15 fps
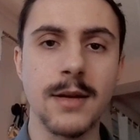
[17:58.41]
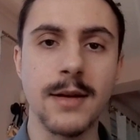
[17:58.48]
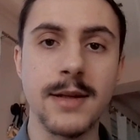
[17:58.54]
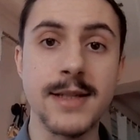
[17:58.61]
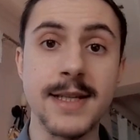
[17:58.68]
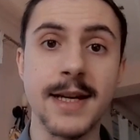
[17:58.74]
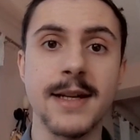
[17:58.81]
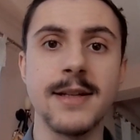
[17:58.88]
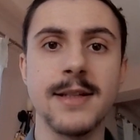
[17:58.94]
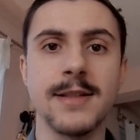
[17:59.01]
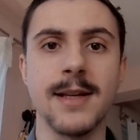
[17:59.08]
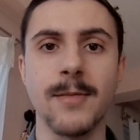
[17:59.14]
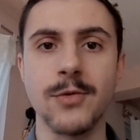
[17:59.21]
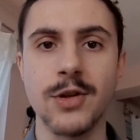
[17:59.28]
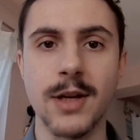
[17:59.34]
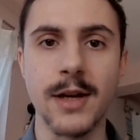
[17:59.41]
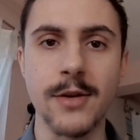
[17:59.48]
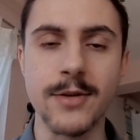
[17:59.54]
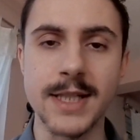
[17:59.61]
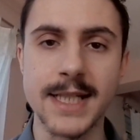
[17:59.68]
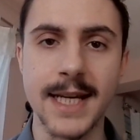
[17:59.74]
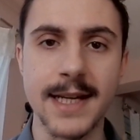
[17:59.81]
The second assumption that you
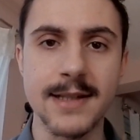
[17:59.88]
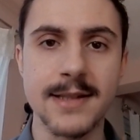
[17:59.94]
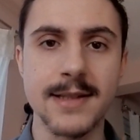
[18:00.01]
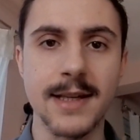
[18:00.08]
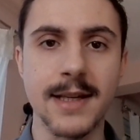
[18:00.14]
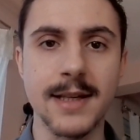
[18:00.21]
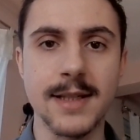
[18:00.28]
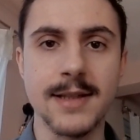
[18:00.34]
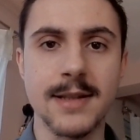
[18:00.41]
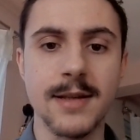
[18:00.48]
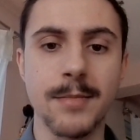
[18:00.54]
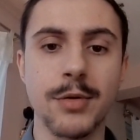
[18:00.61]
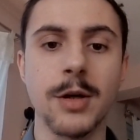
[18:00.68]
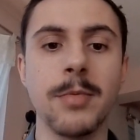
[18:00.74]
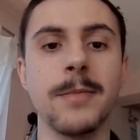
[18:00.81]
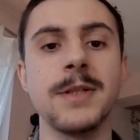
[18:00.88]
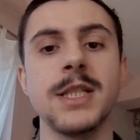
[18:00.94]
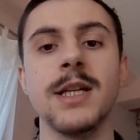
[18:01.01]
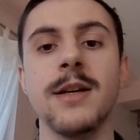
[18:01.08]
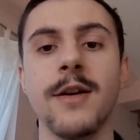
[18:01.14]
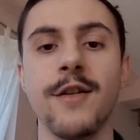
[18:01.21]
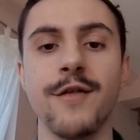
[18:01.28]
can test is the
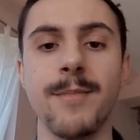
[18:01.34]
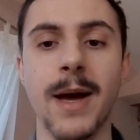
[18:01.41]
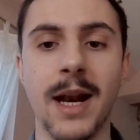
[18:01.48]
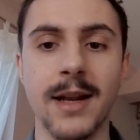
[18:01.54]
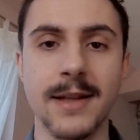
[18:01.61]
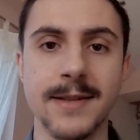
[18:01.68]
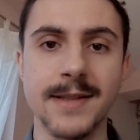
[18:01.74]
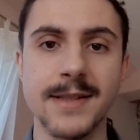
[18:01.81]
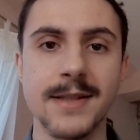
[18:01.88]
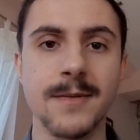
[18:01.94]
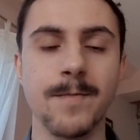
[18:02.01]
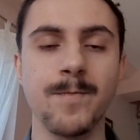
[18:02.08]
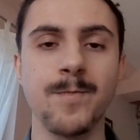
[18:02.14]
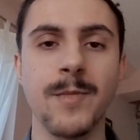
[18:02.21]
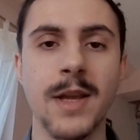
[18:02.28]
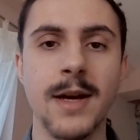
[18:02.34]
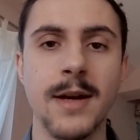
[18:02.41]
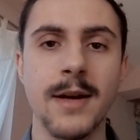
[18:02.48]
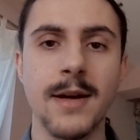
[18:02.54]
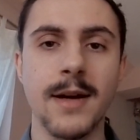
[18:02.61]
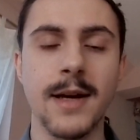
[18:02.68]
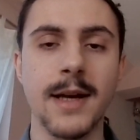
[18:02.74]
probability of balance.
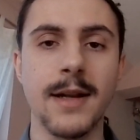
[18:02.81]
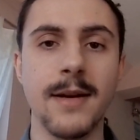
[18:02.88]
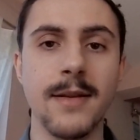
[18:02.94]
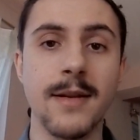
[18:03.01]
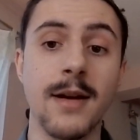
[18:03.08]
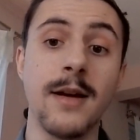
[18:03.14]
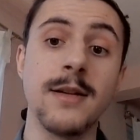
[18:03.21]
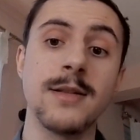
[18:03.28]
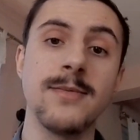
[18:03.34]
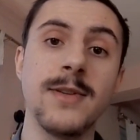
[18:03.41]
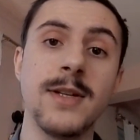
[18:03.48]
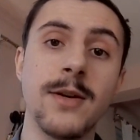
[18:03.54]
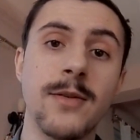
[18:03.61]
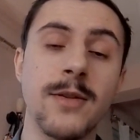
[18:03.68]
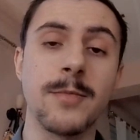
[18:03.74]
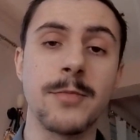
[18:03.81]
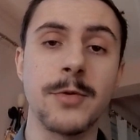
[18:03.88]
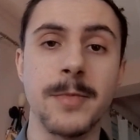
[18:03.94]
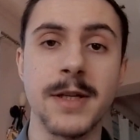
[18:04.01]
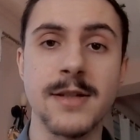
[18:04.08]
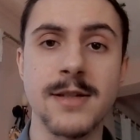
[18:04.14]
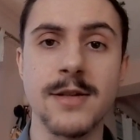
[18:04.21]
In the last video
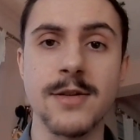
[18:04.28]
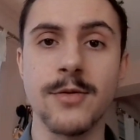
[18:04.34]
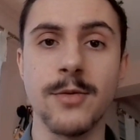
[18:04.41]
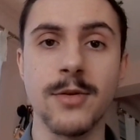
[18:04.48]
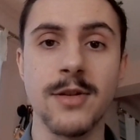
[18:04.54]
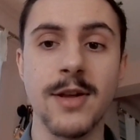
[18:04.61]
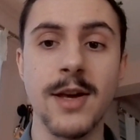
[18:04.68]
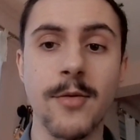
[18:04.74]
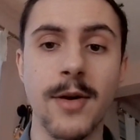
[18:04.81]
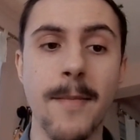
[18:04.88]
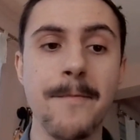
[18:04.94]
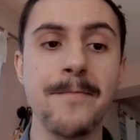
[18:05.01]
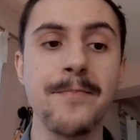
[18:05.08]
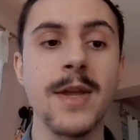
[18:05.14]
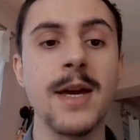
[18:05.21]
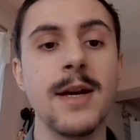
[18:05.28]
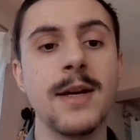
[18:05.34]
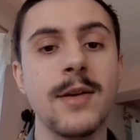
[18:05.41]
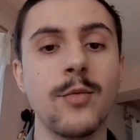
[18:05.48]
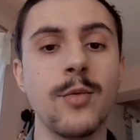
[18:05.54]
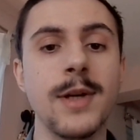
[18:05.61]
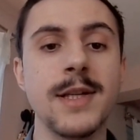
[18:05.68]
propensity score theorem,
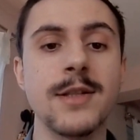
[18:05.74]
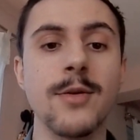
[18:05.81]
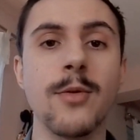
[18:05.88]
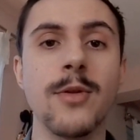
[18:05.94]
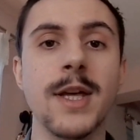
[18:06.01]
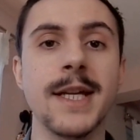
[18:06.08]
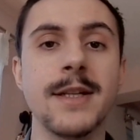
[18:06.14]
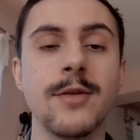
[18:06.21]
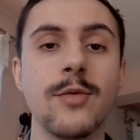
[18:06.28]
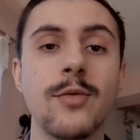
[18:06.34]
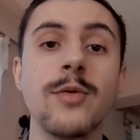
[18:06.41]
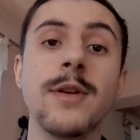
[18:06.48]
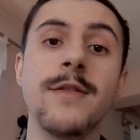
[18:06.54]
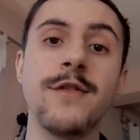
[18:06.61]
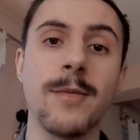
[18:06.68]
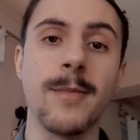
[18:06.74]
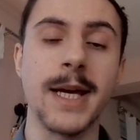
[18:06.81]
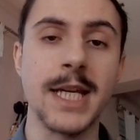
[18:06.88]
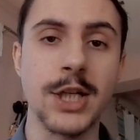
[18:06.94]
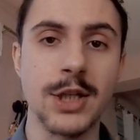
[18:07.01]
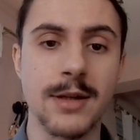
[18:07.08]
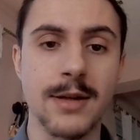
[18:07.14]
we saw that all
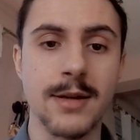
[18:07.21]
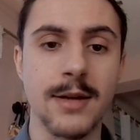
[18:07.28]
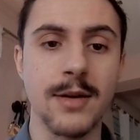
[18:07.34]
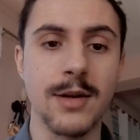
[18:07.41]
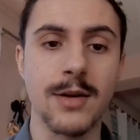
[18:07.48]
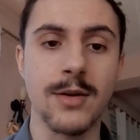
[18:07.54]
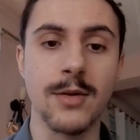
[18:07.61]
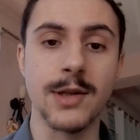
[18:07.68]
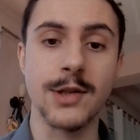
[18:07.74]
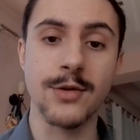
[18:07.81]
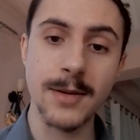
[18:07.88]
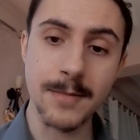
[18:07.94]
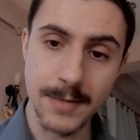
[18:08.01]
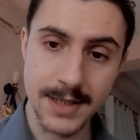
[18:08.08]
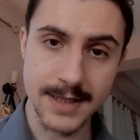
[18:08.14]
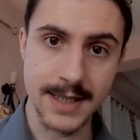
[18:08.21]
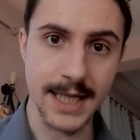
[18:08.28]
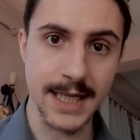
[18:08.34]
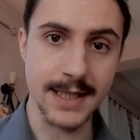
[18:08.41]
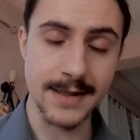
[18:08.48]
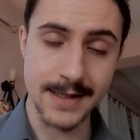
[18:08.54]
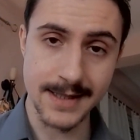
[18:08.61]
information on treatment
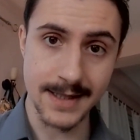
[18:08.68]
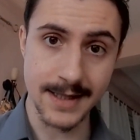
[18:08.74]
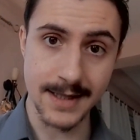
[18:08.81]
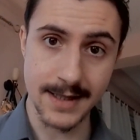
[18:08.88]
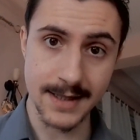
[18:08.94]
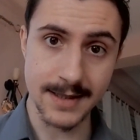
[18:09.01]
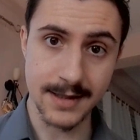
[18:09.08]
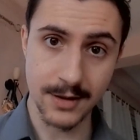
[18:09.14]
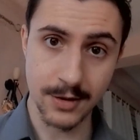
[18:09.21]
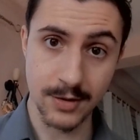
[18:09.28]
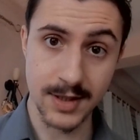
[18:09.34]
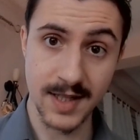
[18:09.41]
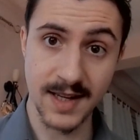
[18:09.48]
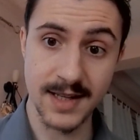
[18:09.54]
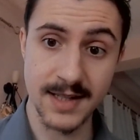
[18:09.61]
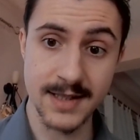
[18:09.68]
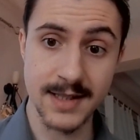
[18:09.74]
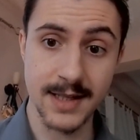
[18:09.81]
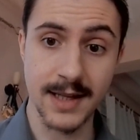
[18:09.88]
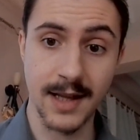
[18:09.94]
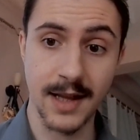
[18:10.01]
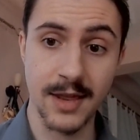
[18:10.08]
status is contained
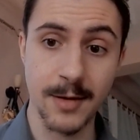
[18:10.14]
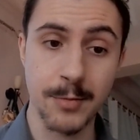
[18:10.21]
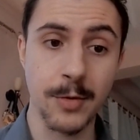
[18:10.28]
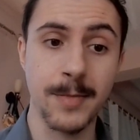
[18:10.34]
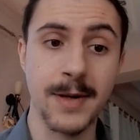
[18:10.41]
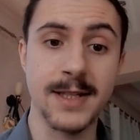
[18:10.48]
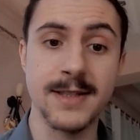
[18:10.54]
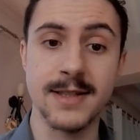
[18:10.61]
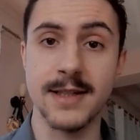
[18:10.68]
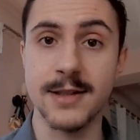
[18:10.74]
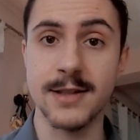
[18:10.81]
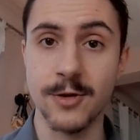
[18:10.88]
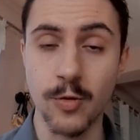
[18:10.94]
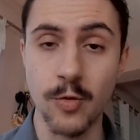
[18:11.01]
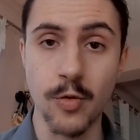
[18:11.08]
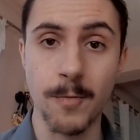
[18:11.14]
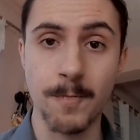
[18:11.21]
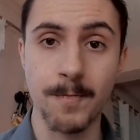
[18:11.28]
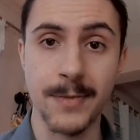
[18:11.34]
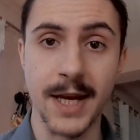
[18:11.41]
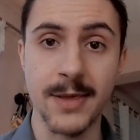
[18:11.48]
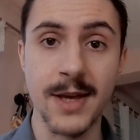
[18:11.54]
in the propensity score,
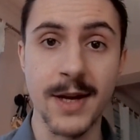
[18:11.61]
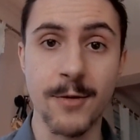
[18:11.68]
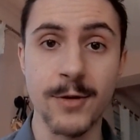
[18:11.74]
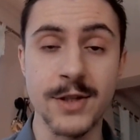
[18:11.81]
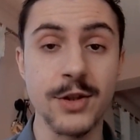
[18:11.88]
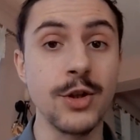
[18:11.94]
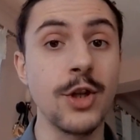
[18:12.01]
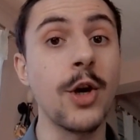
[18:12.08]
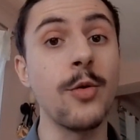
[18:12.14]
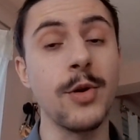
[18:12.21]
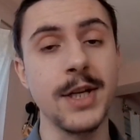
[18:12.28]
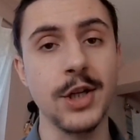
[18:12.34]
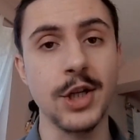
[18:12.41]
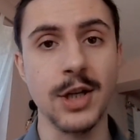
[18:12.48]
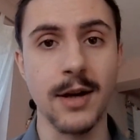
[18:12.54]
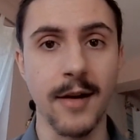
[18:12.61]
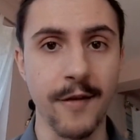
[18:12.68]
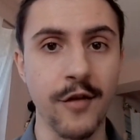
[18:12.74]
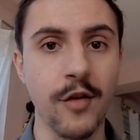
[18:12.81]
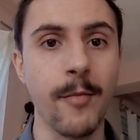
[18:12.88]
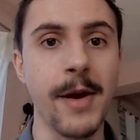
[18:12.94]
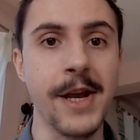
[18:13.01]
and there is no additional
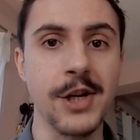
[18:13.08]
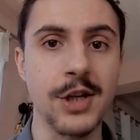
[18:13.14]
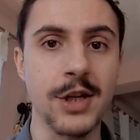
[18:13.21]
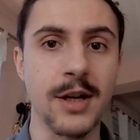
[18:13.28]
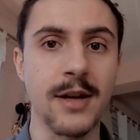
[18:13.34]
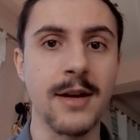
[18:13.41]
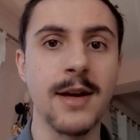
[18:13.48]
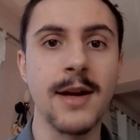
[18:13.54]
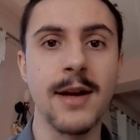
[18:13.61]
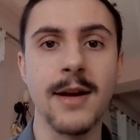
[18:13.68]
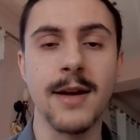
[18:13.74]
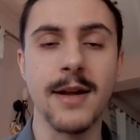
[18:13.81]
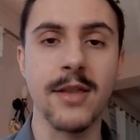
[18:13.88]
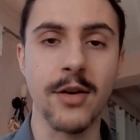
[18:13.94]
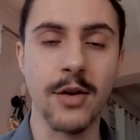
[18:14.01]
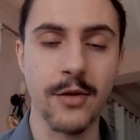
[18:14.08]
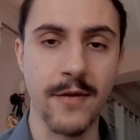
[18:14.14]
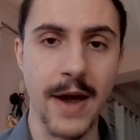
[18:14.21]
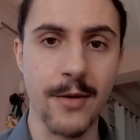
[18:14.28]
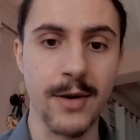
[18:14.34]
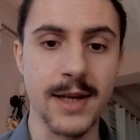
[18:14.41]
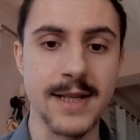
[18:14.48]
information in the
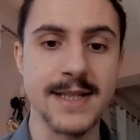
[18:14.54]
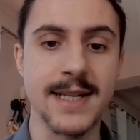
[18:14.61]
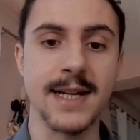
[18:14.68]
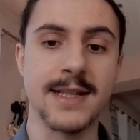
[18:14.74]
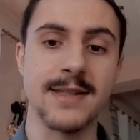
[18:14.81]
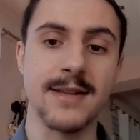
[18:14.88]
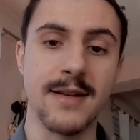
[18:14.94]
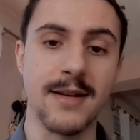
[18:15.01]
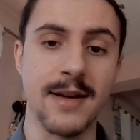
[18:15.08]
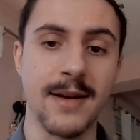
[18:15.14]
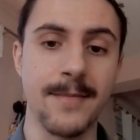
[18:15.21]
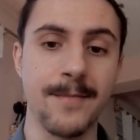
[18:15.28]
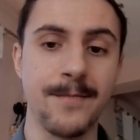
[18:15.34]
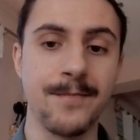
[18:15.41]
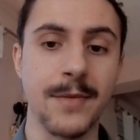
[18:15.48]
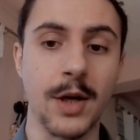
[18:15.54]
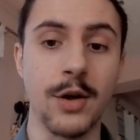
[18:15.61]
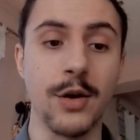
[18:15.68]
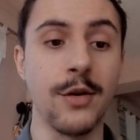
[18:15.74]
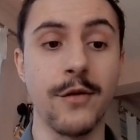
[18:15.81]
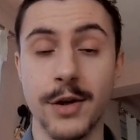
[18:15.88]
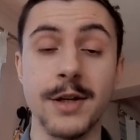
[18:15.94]
covariates xi
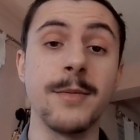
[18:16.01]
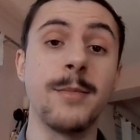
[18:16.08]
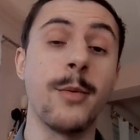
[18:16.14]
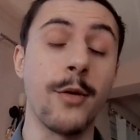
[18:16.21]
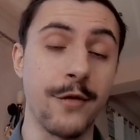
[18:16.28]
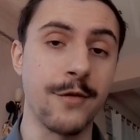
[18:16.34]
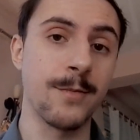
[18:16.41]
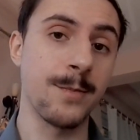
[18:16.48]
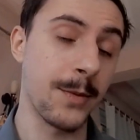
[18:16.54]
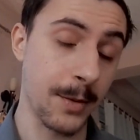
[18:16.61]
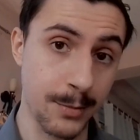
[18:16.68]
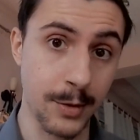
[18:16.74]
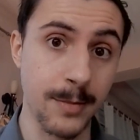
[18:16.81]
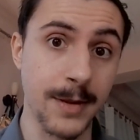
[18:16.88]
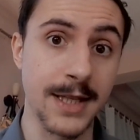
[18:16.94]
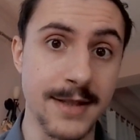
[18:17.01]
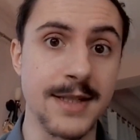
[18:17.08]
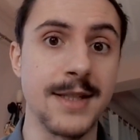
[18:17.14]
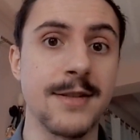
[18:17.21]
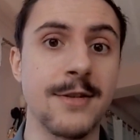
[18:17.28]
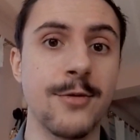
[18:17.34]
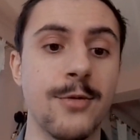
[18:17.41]
over and above the
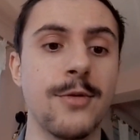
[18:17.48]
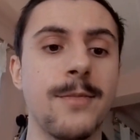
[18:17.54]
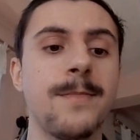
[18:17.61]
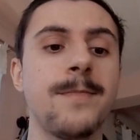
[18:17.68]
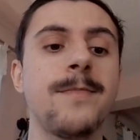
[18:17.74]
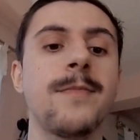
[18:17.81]
propensity score.